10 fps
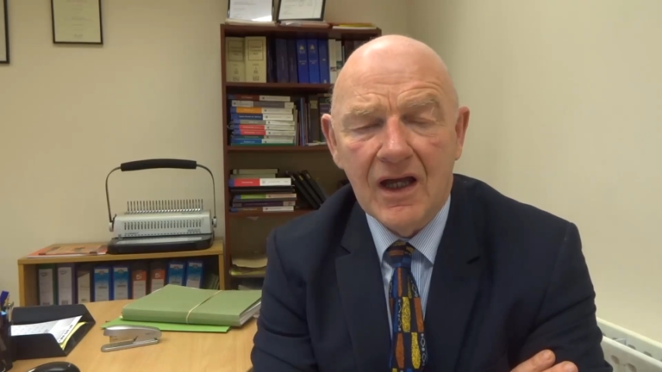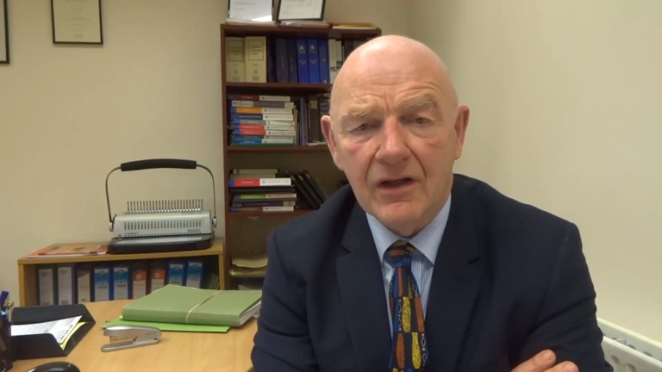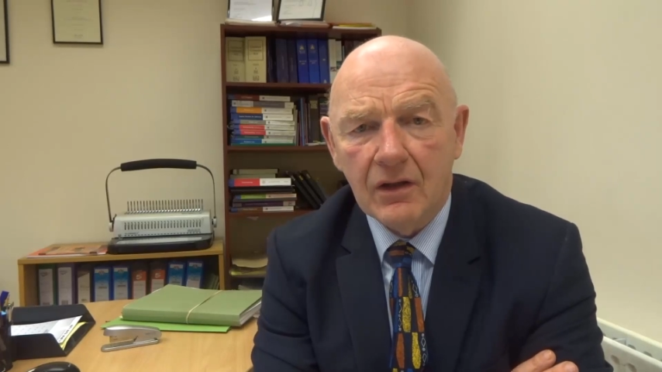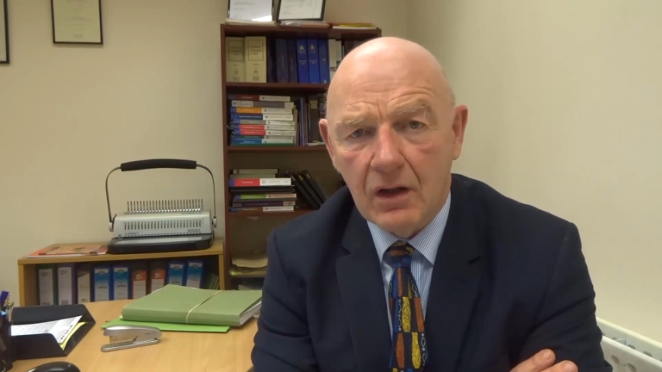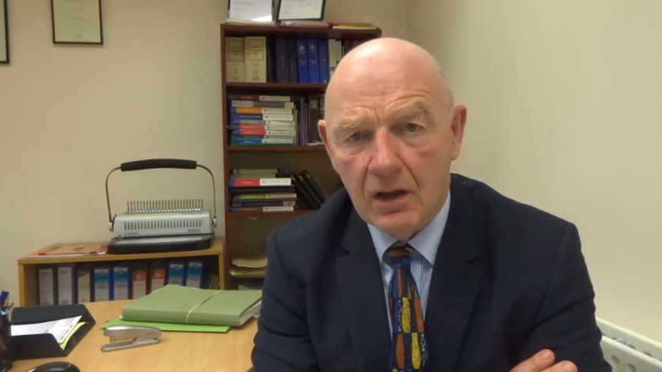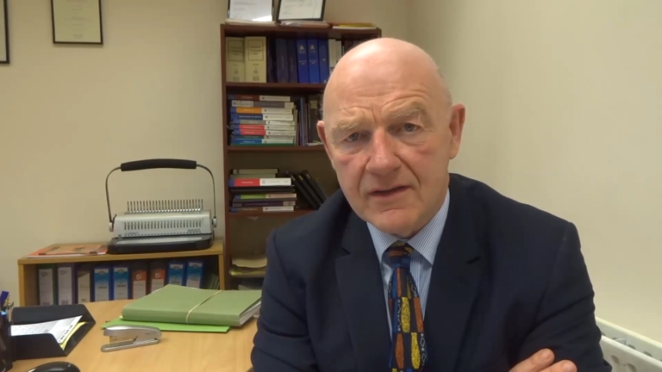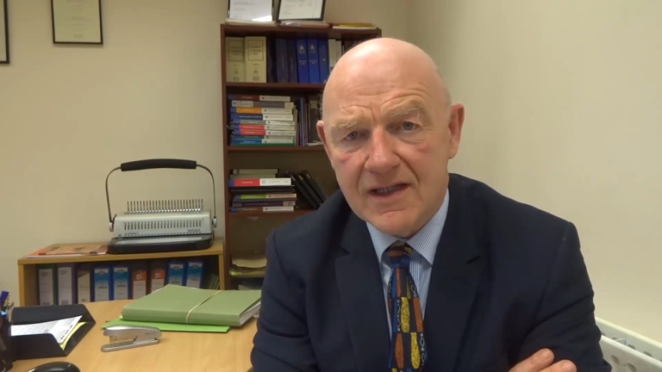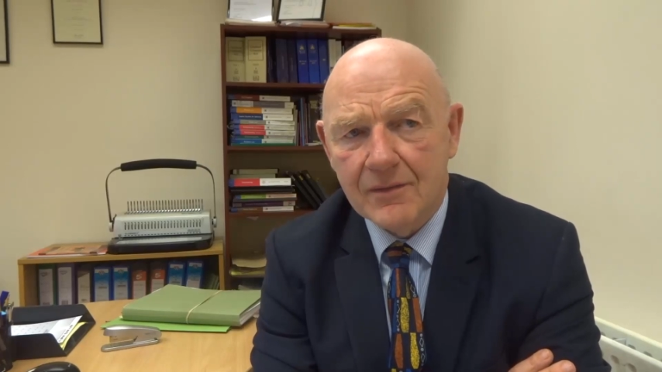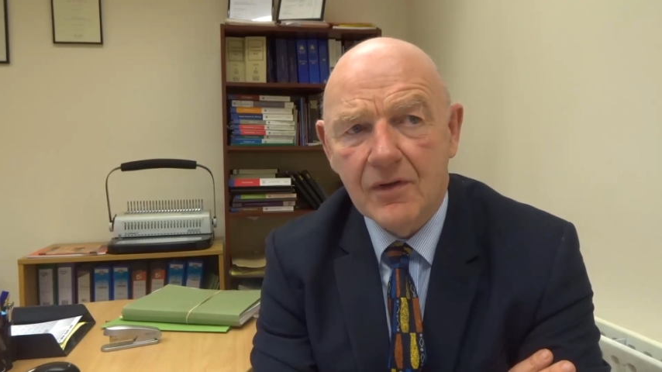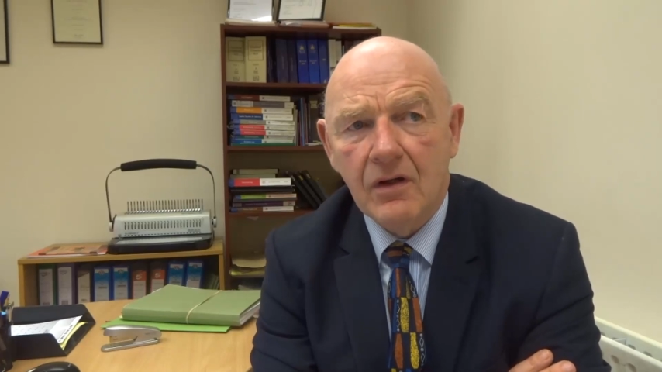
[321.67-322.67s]
and the
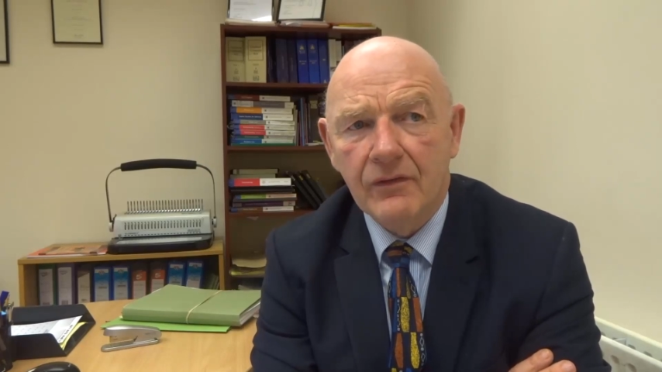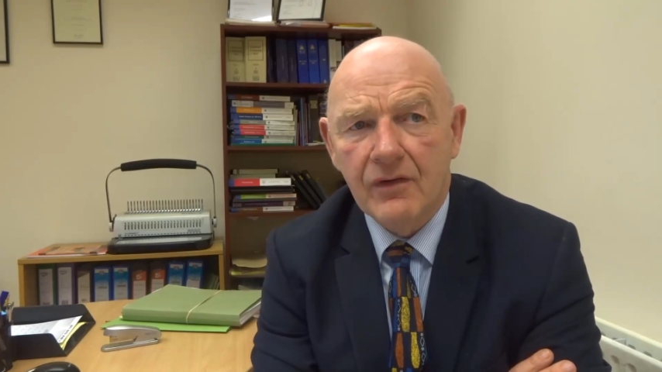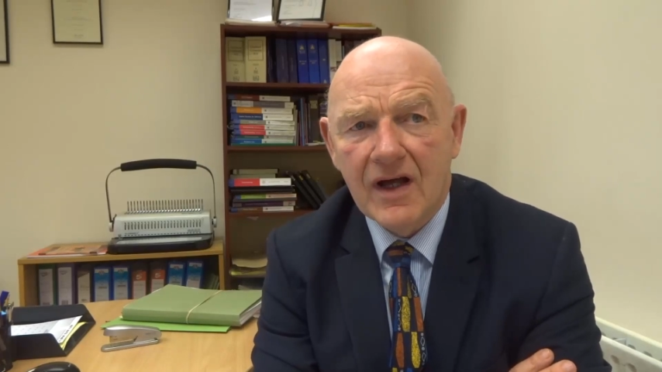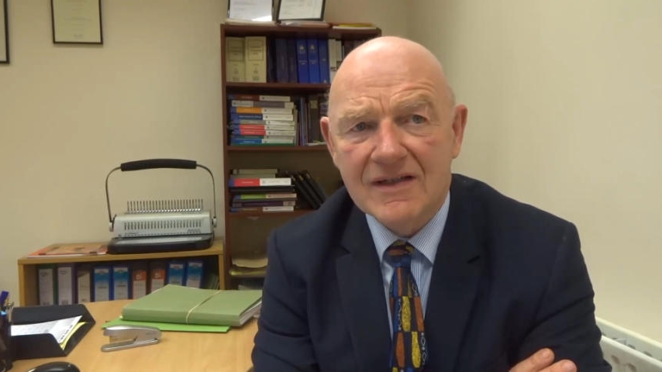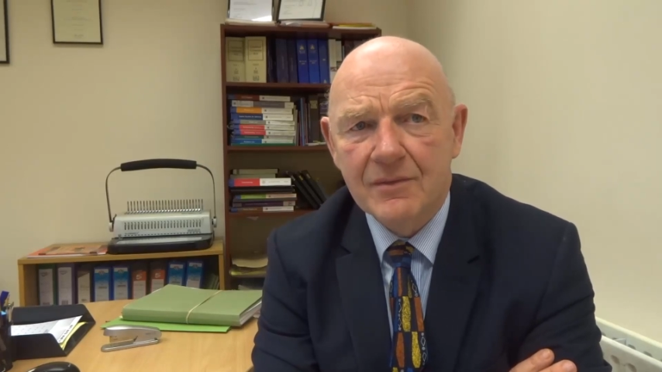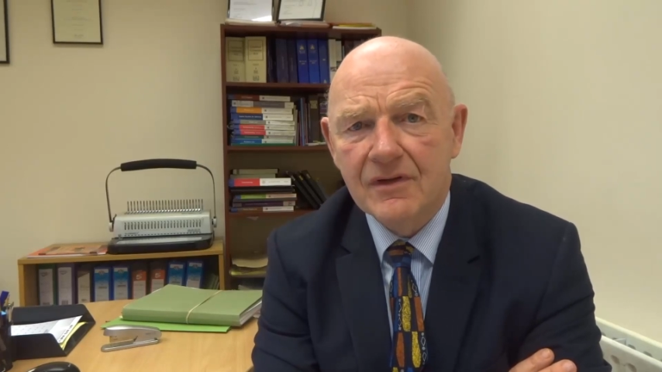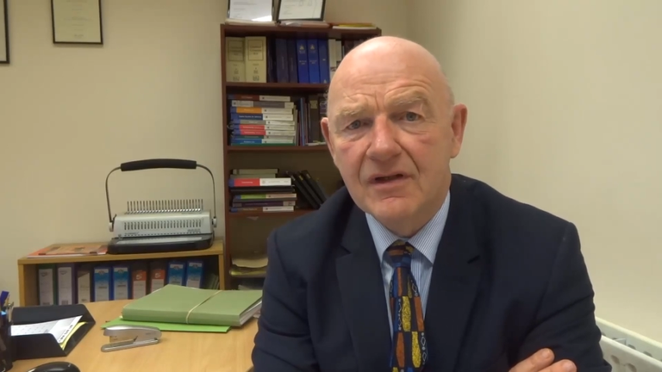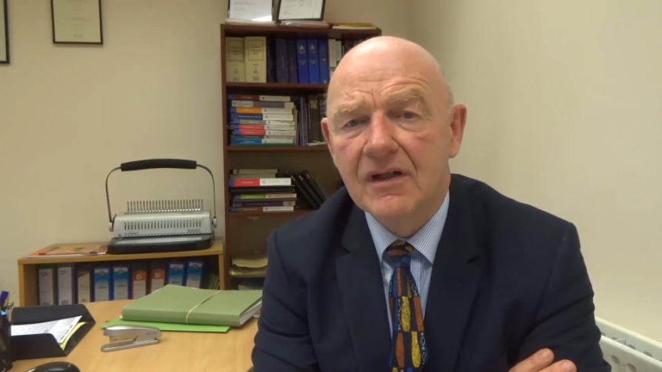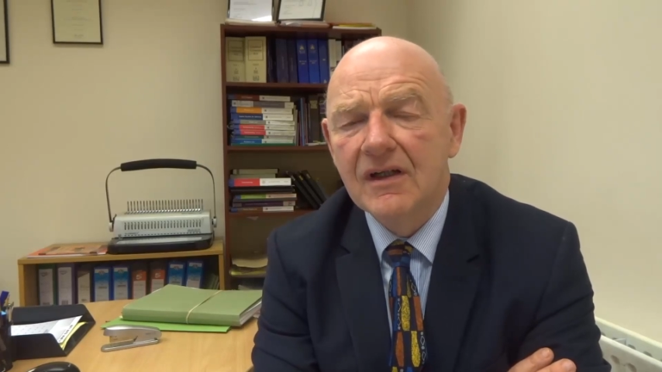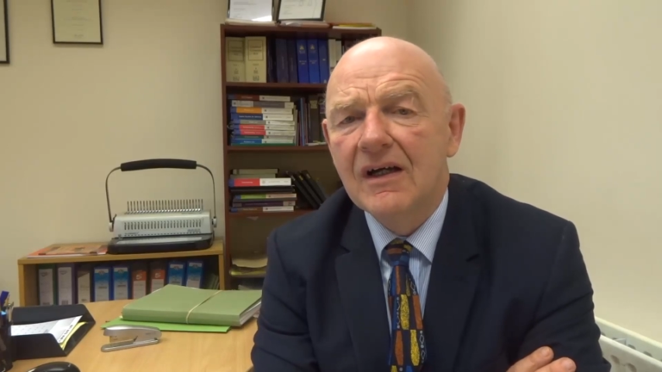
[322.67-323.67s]
concept of harassment
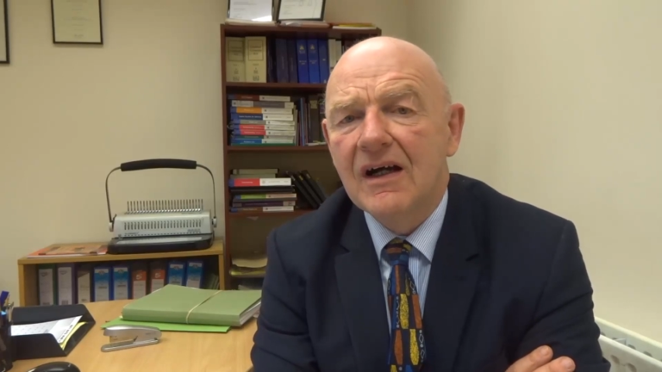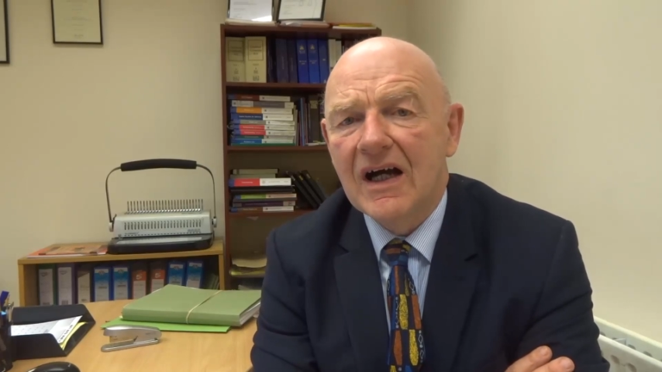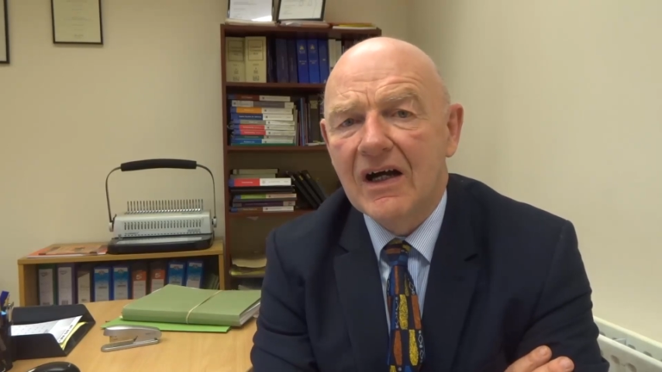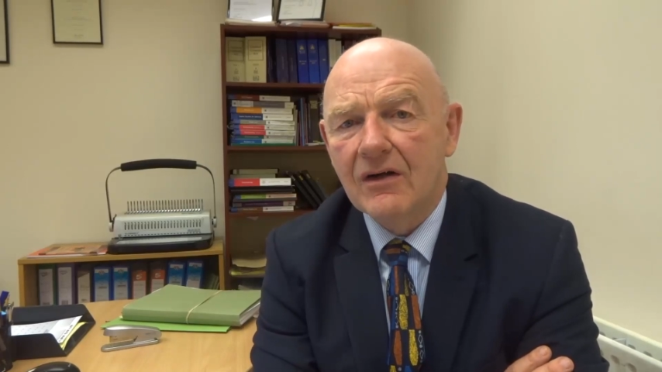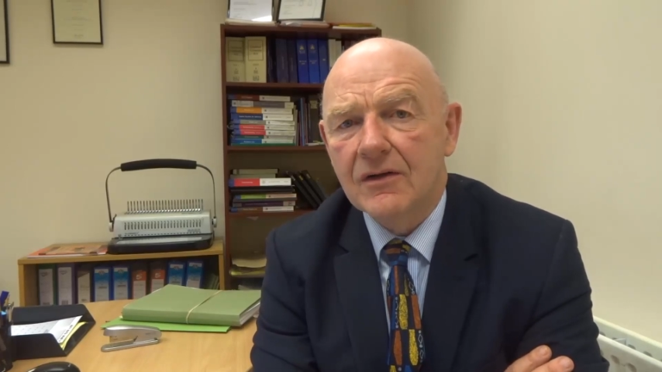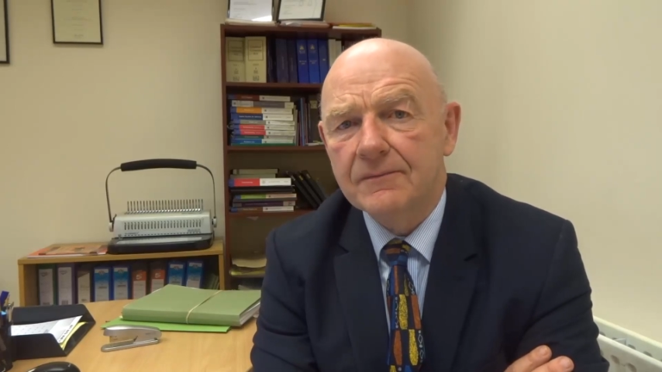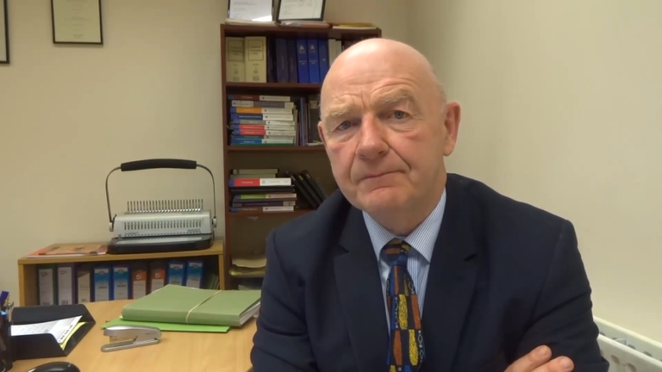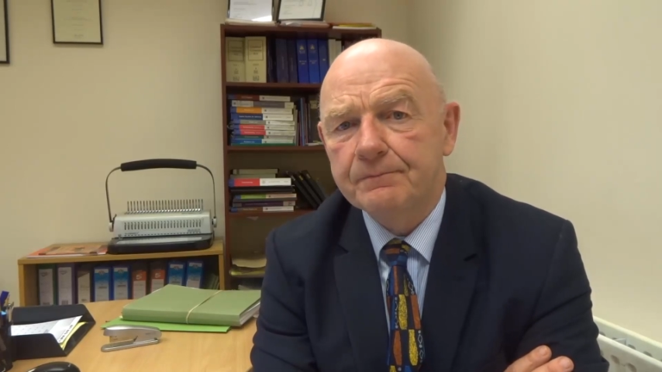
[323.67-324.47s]
are